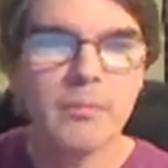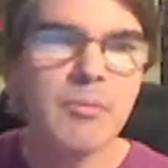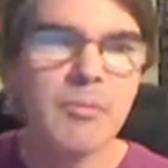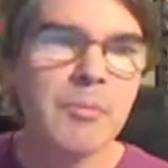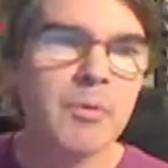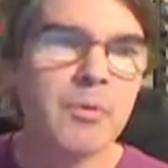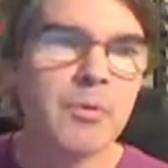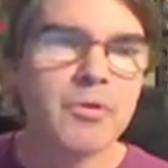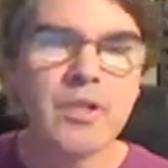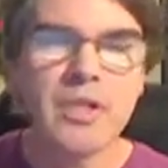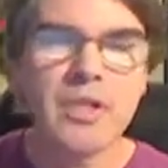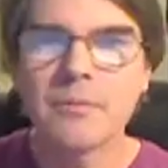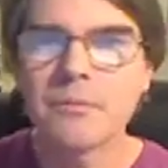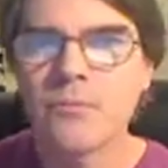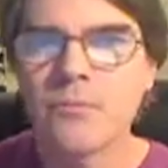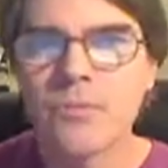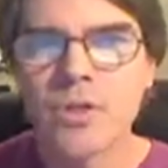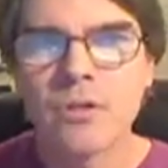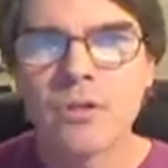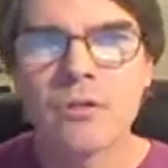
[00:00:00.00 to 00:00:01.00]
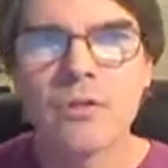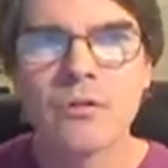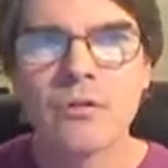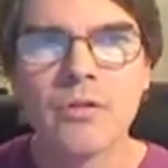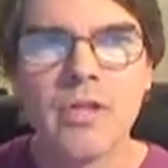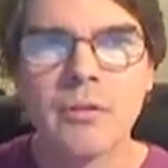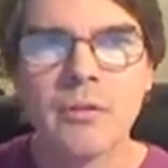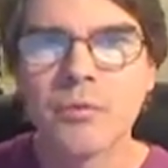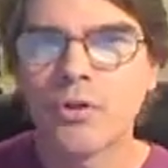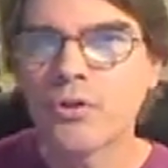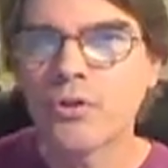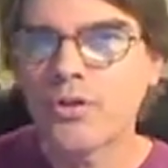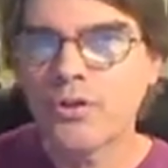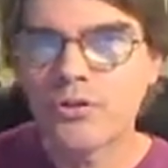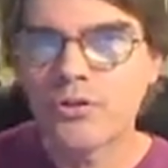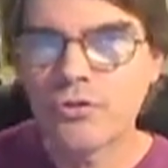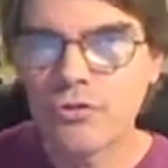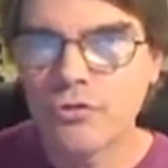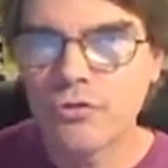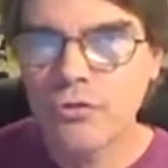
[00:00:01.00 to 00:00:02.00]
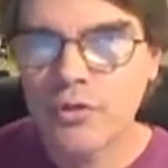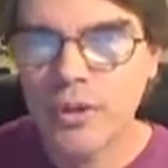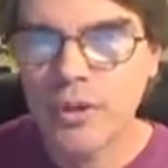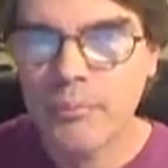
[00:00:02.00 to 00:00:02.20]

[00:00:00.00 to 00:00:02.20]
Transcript: Now, people will say, yeah, but look at these juice